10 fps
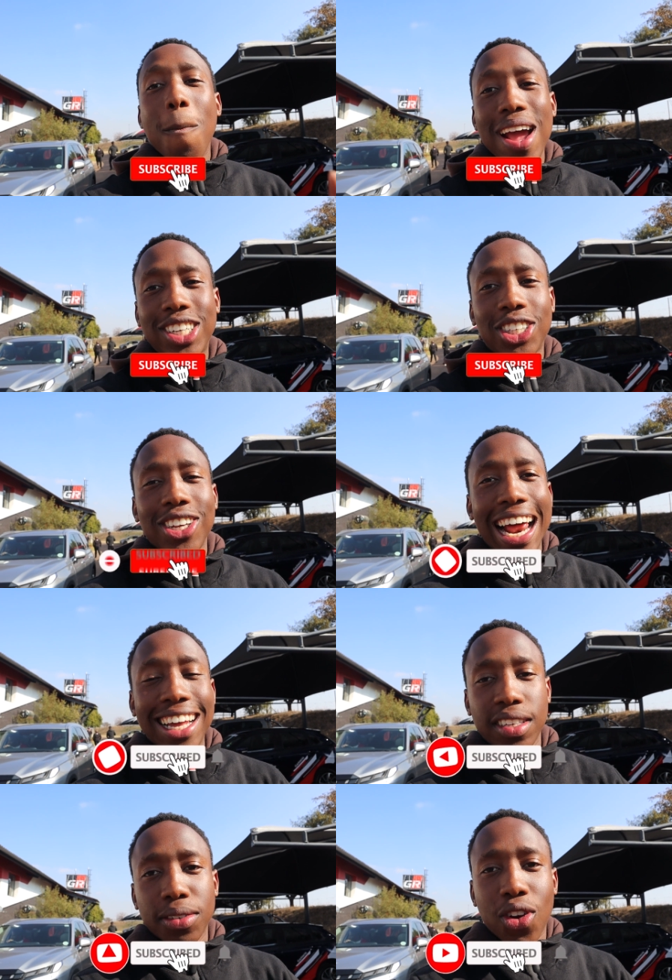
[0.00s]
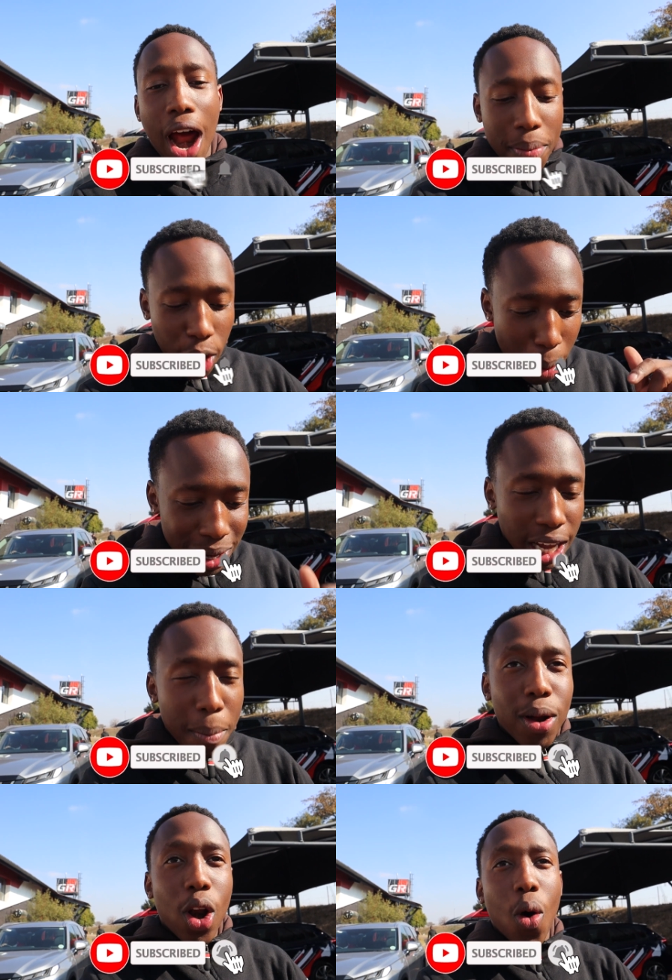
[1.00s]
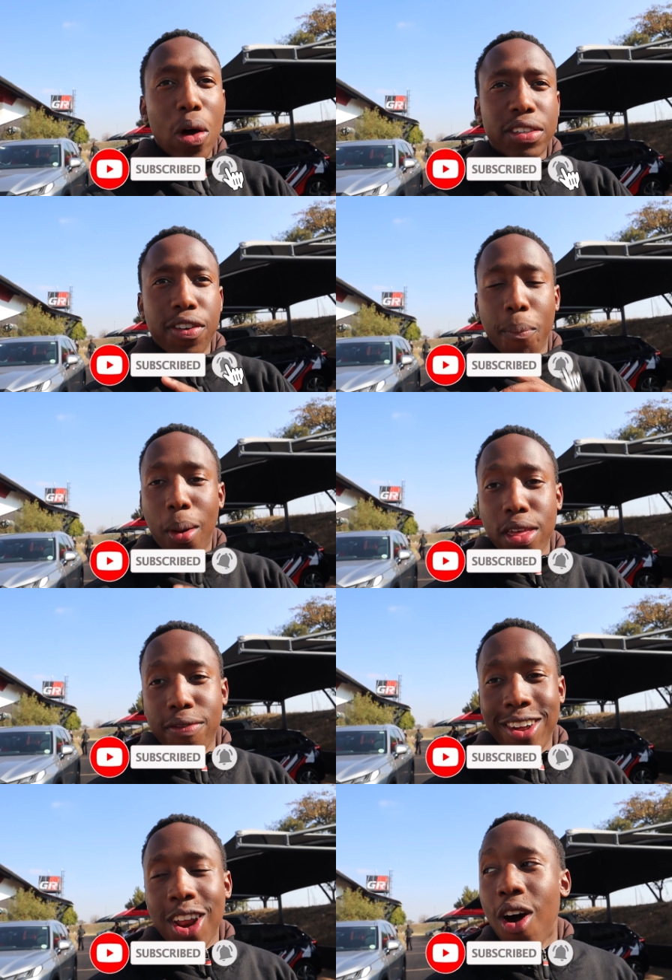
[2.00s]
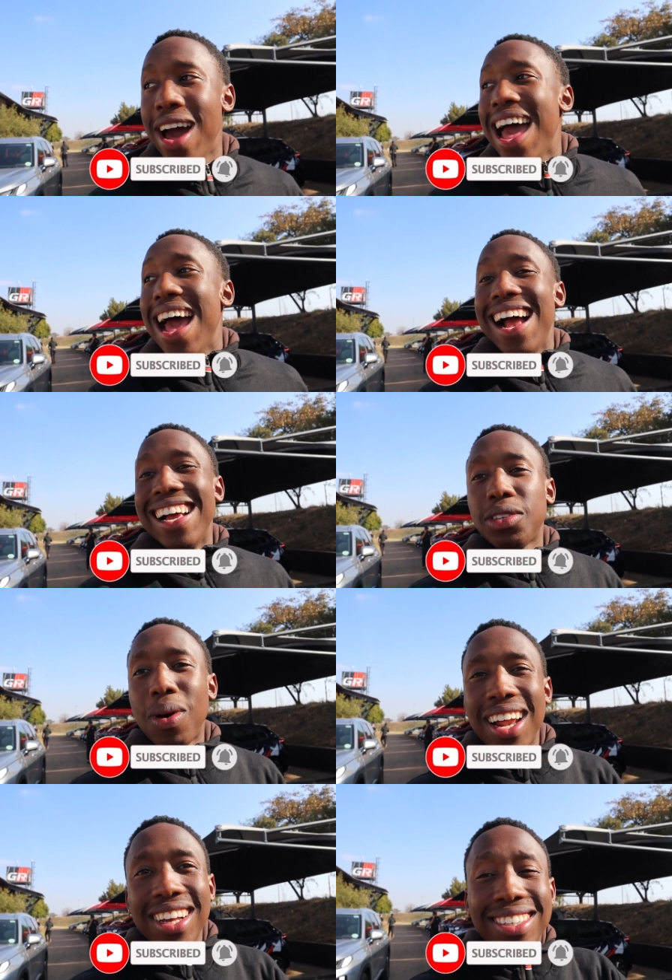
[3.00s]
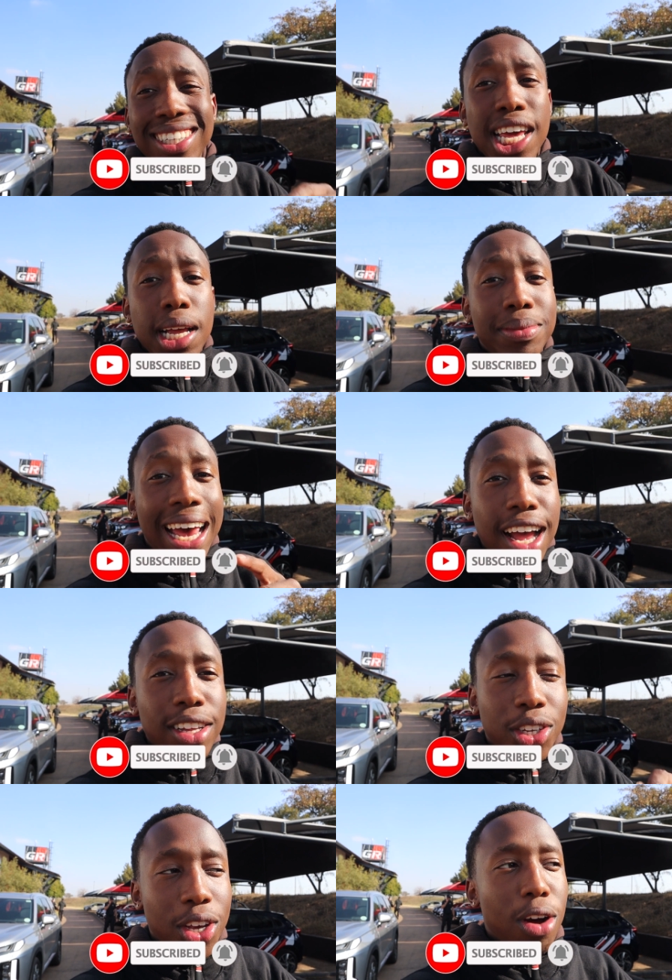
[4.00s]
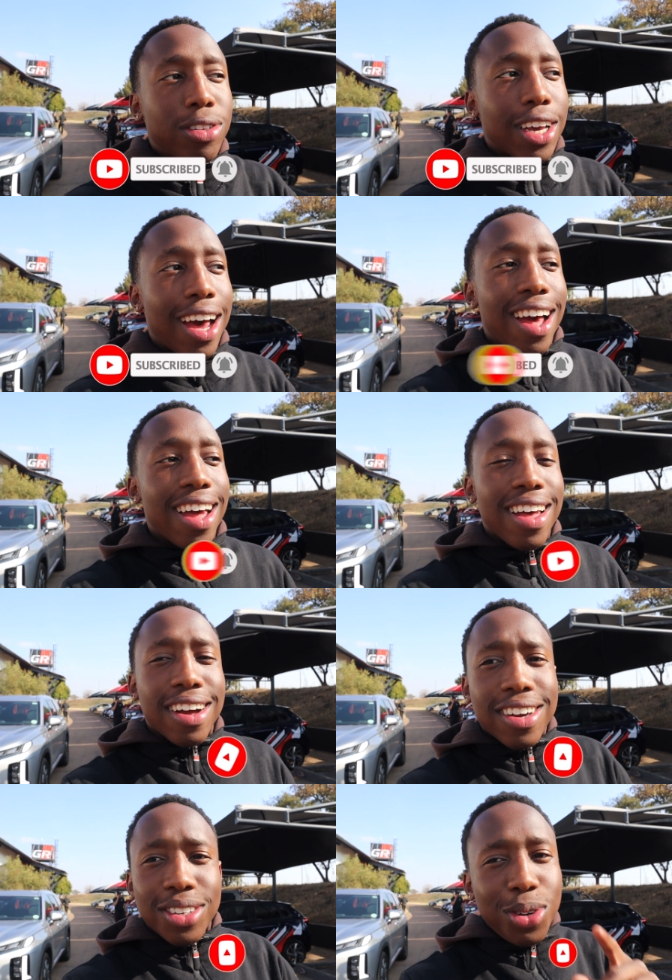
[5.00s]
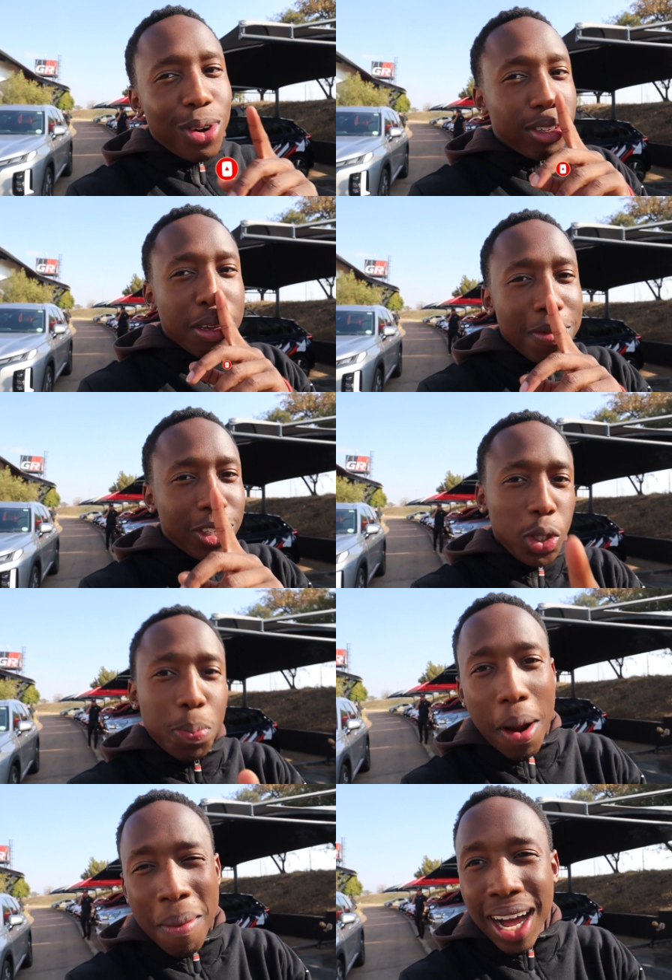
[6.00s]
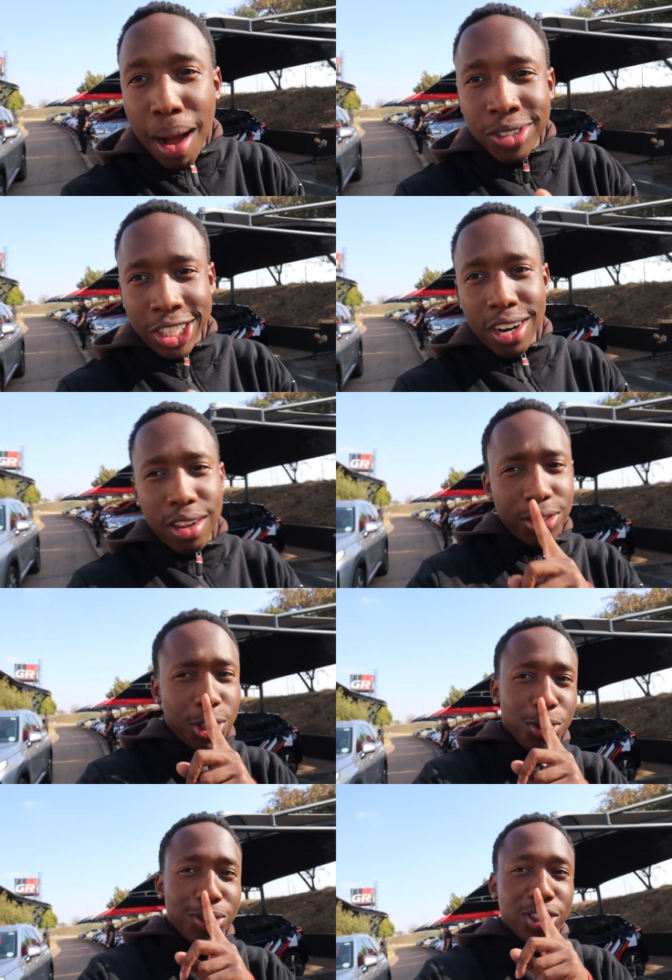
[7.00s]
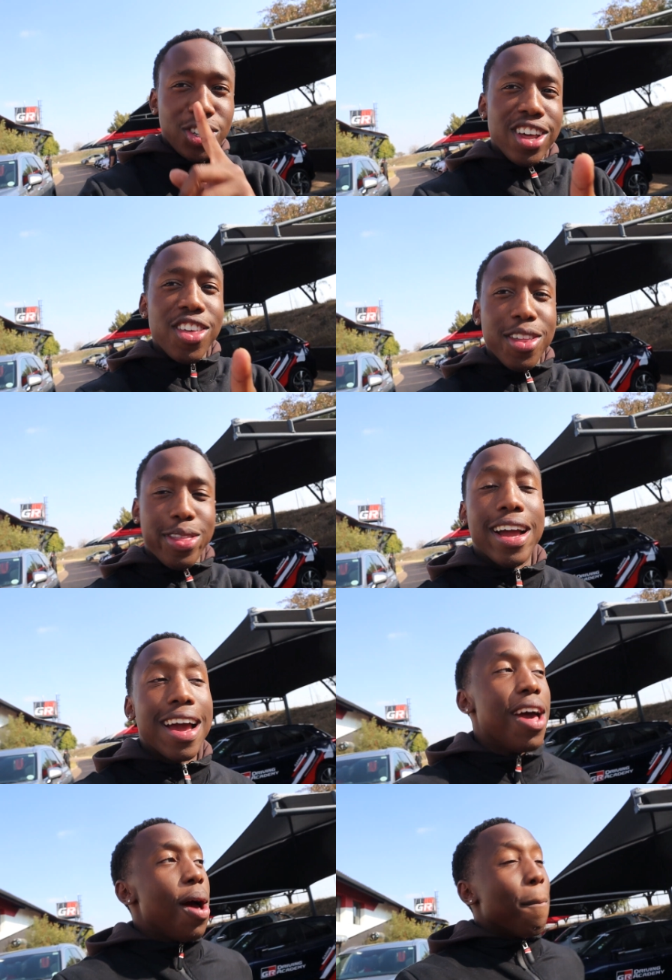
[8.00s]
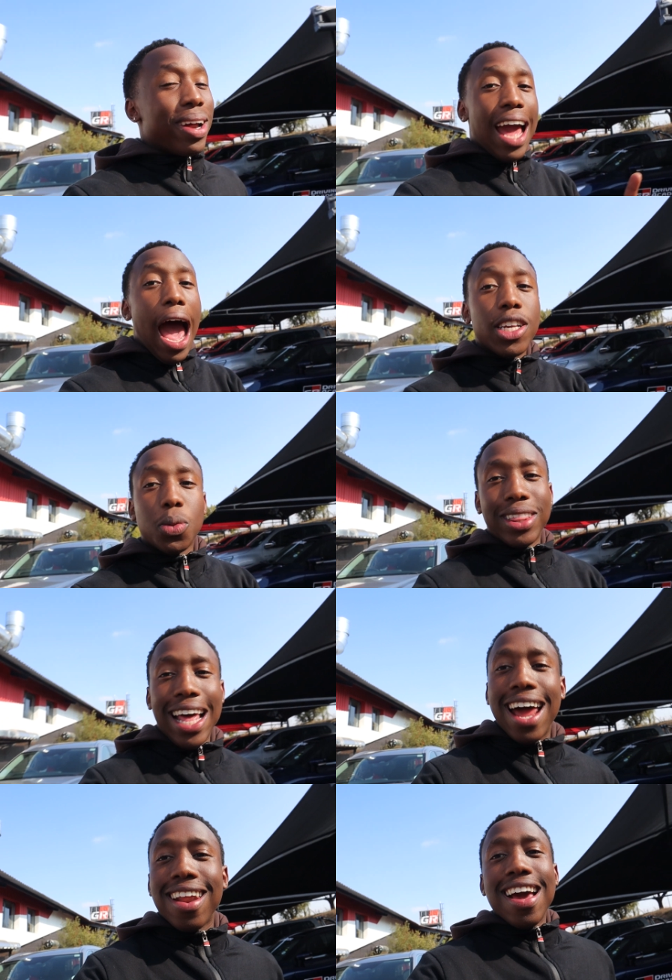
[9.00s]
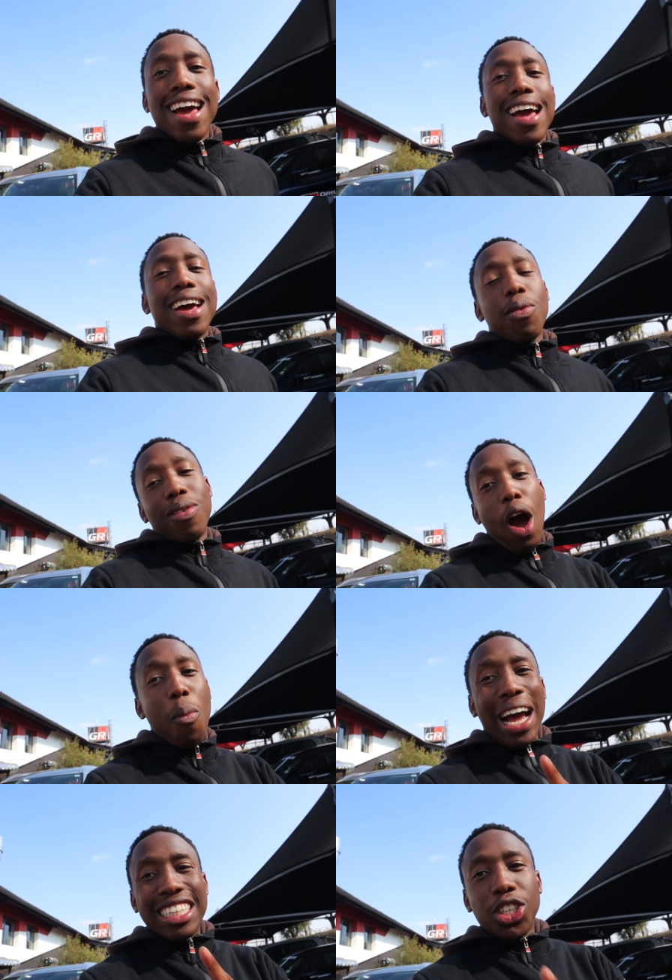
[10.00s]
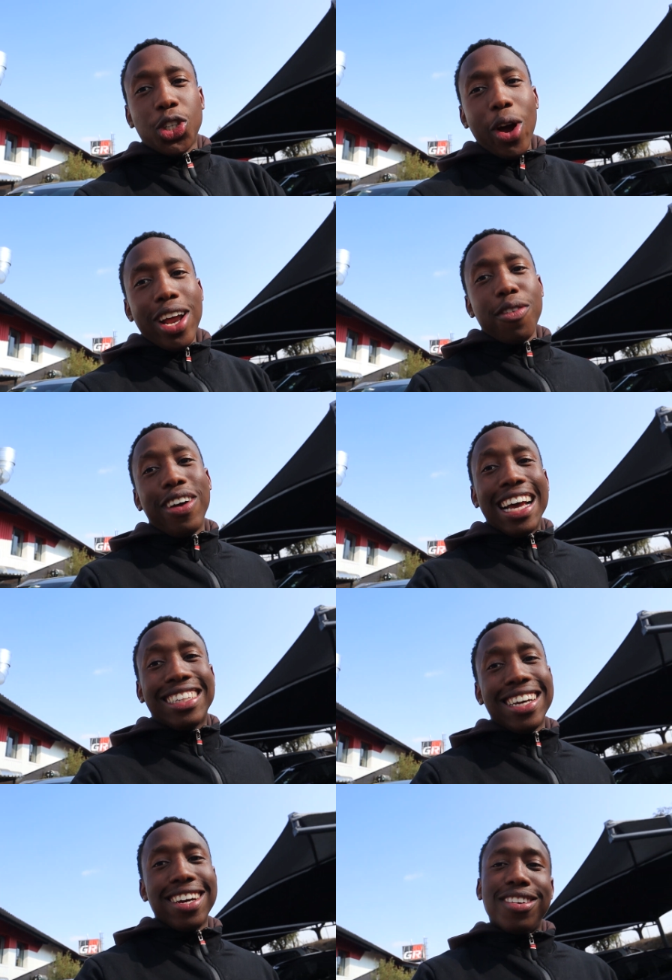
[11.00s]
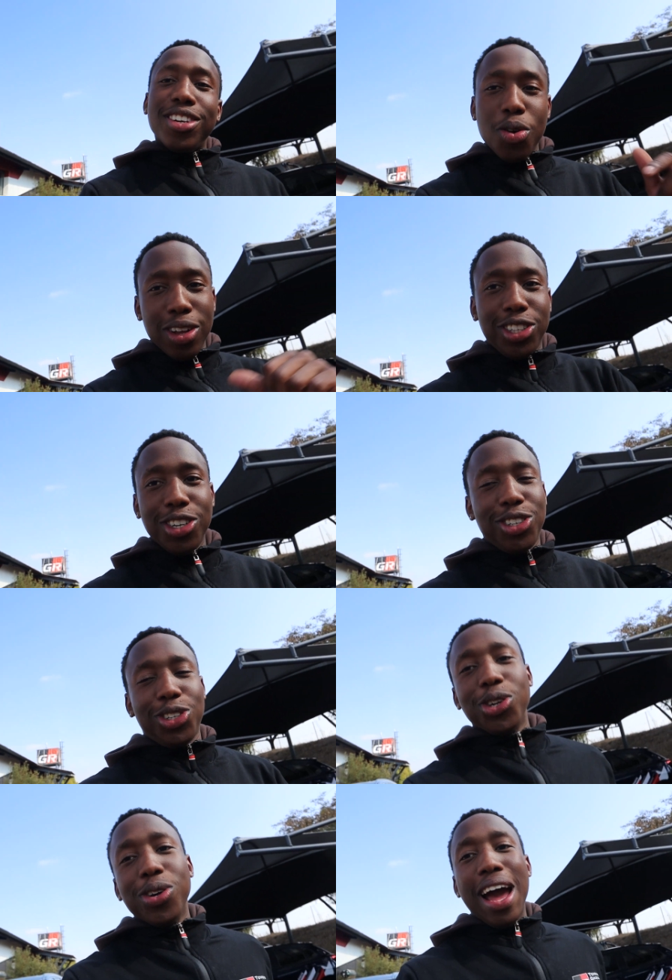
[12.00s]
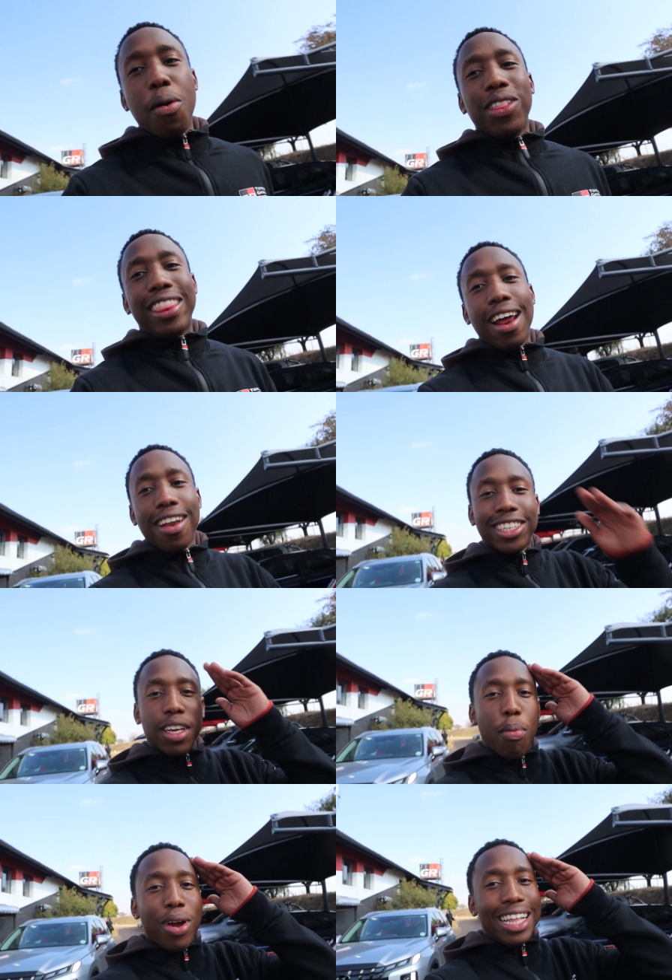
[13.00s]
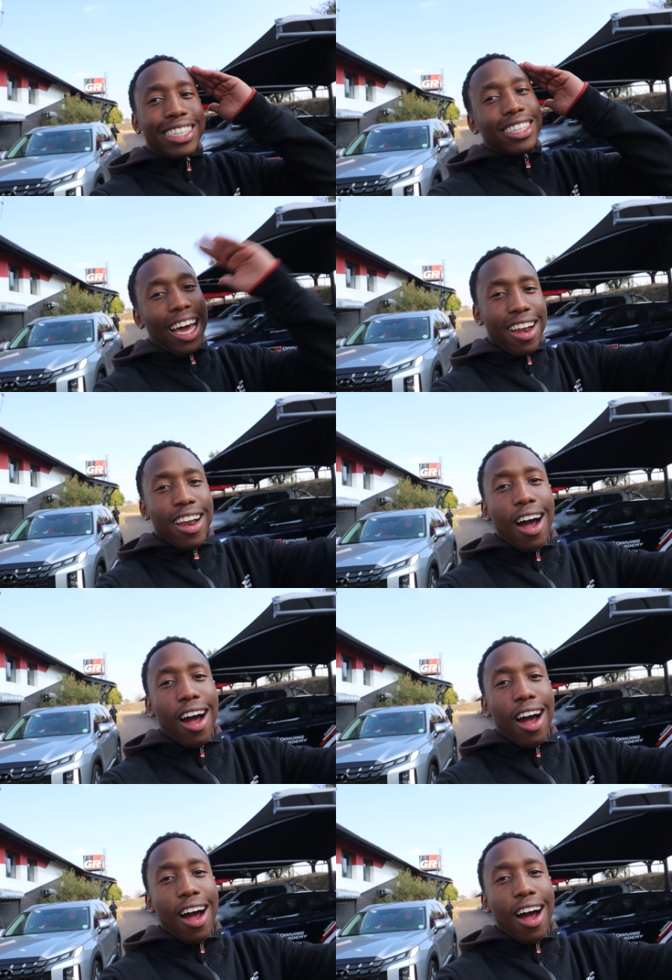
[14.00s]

make sure to like and subscribe comment down below what is favorite part of the video as well as t-titan toyota because who knows if you're super i might come channel soon sooner to you think but guys with that i hope you guys enjoyed if you guys did you know what you need to do and with that it's a buenos signing